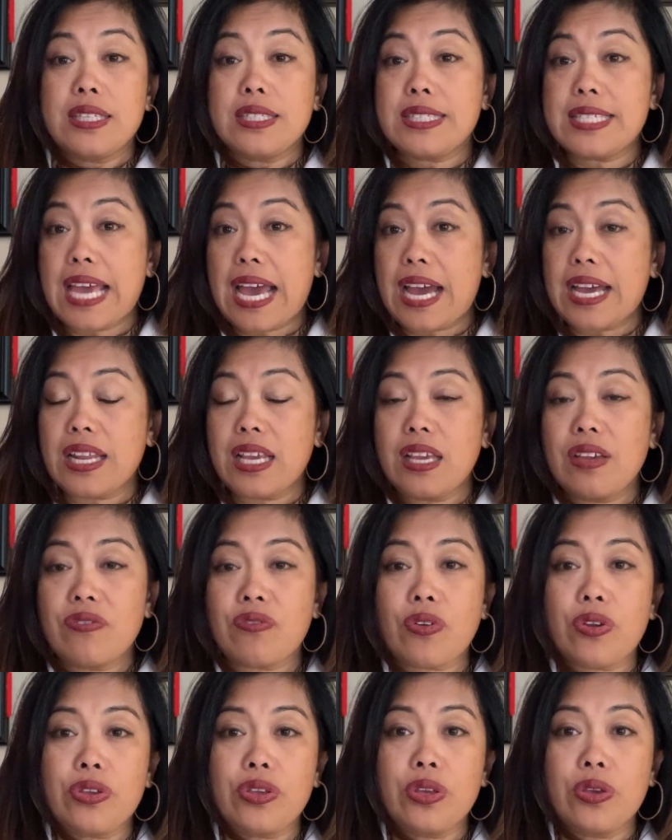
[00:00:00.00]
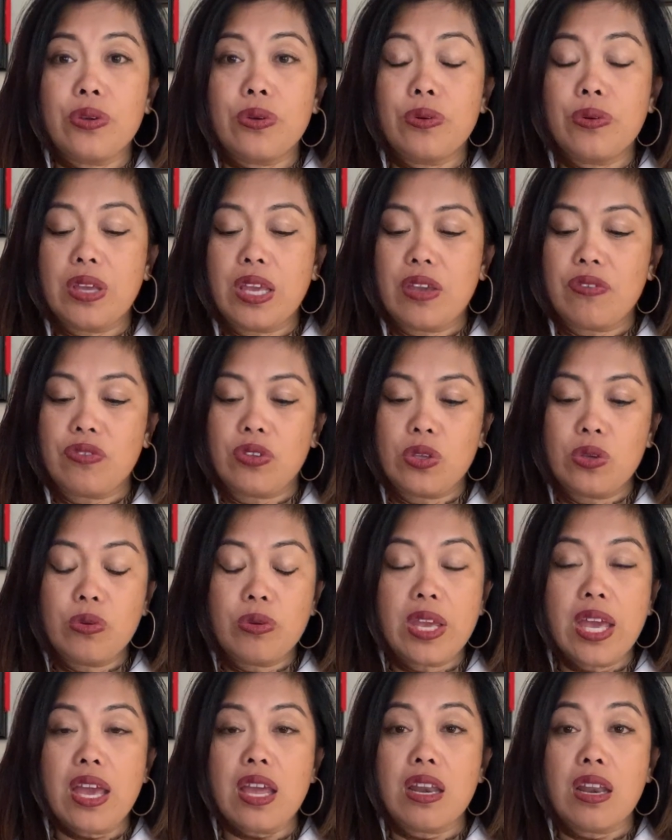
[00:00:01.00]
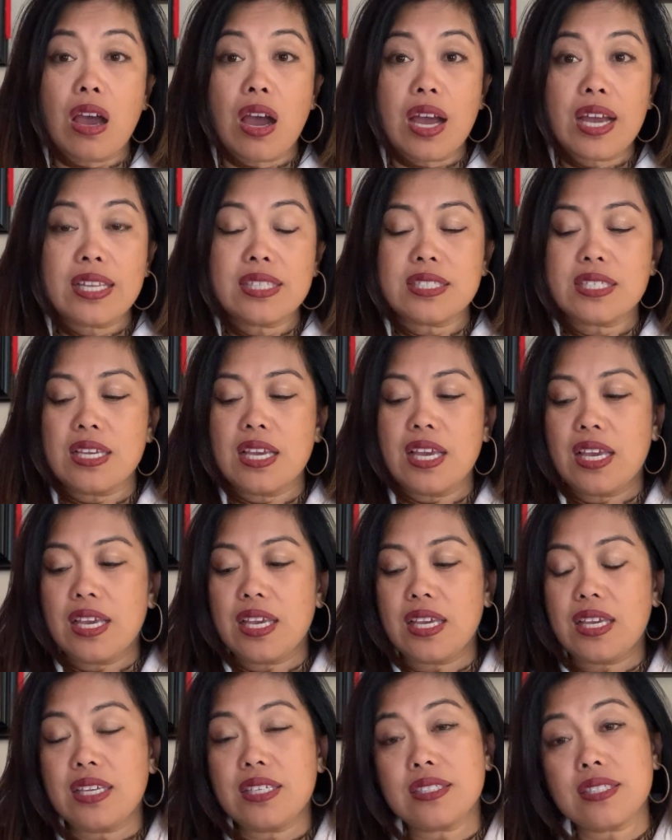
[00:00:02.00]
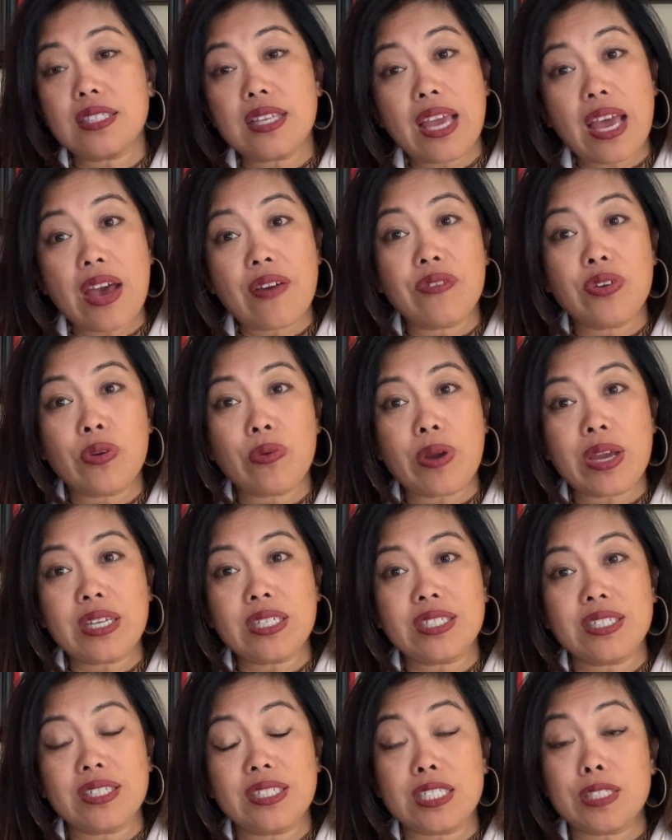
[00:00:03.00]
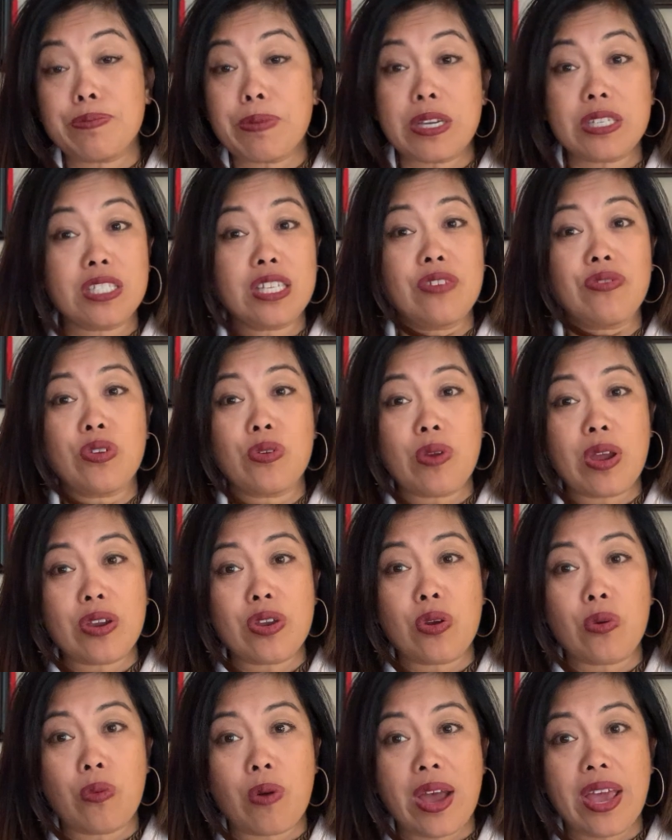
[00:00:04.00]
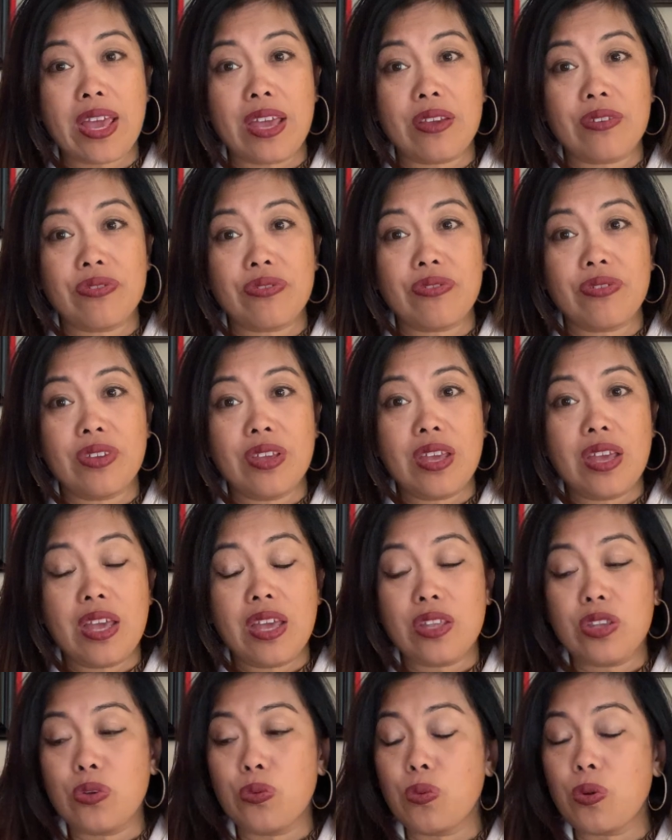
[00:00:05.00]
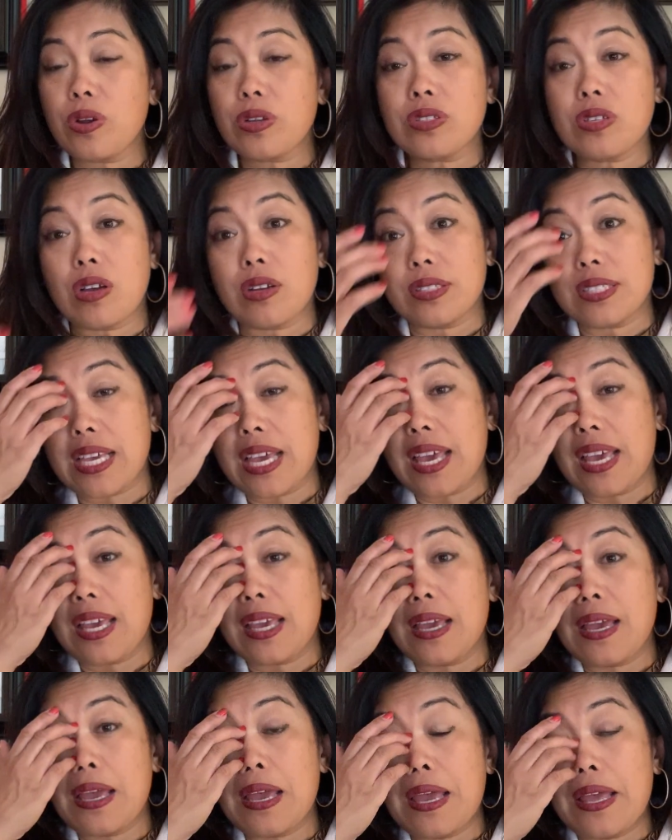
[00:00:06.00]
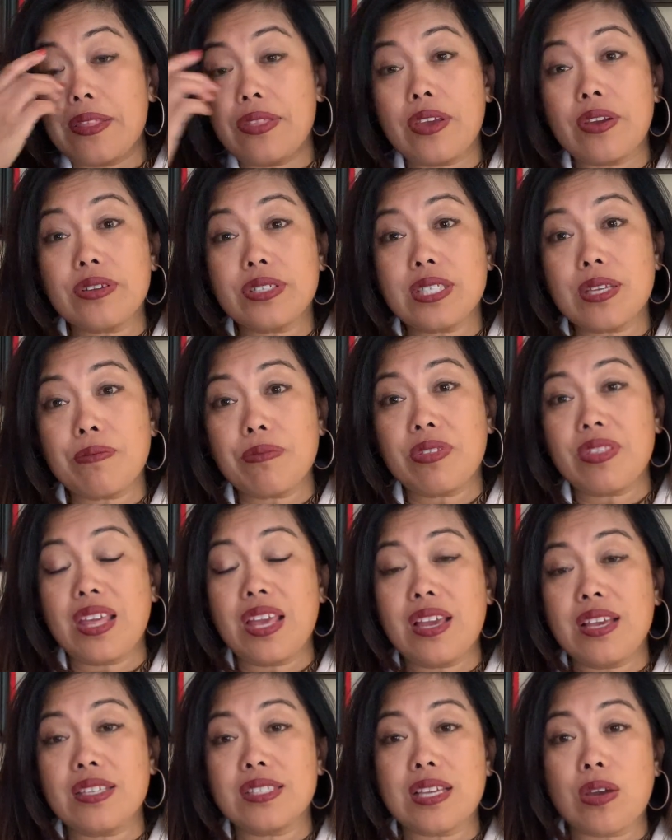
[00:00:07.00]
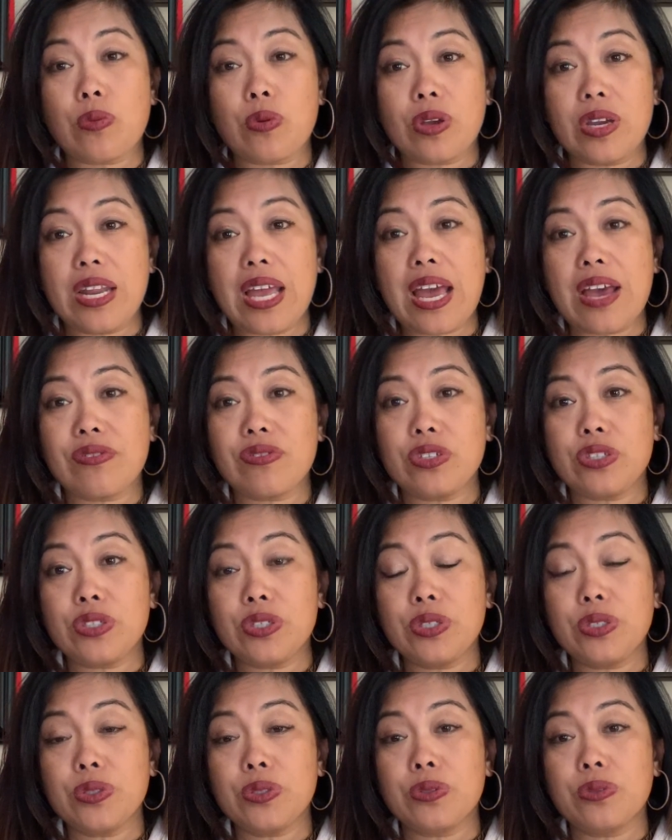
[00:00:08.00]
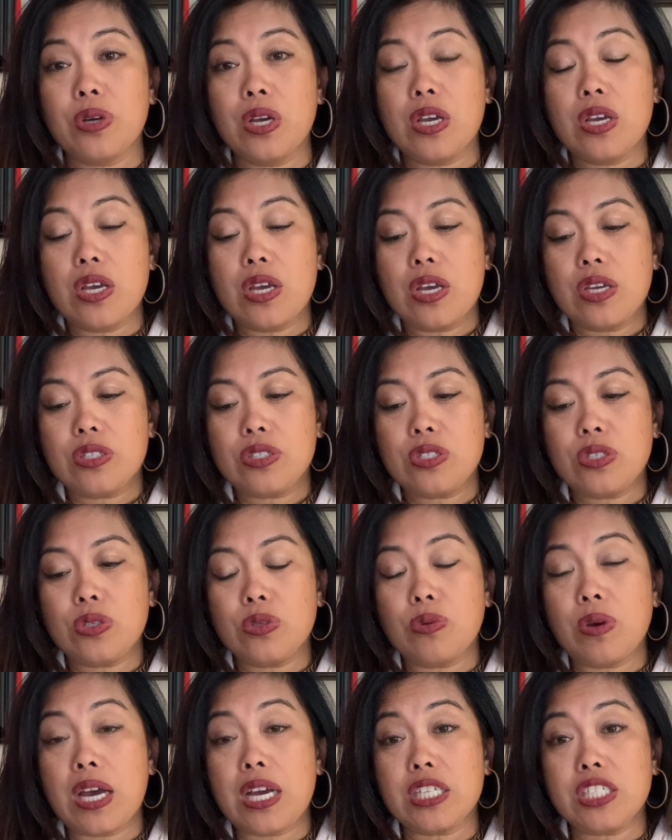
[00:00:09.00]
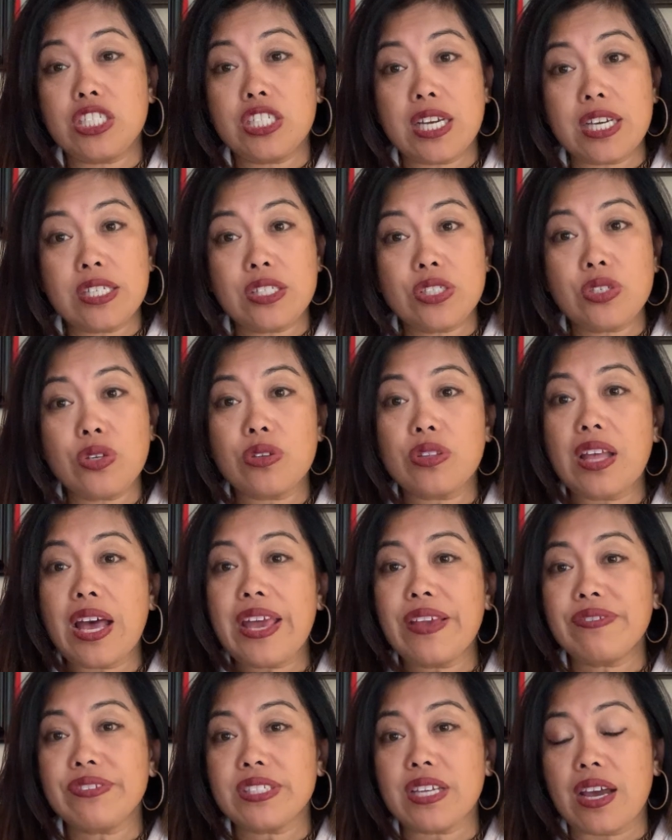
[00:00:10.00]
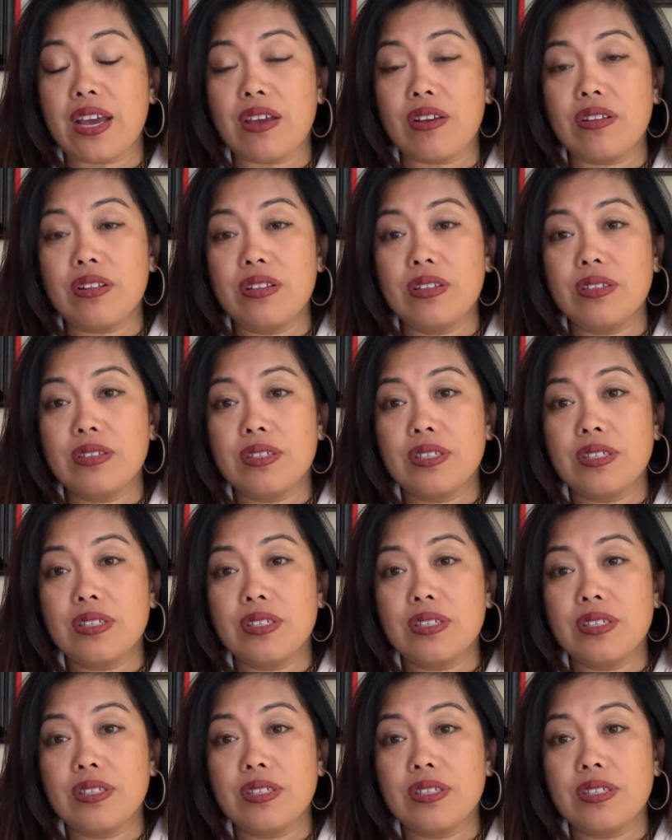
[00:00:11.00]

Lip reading: Daddy, for you, if you cannot easily have an erection, especially if you're around your wife and you worked all day, there's some things that we're going to have to do to adjust your lifestyle.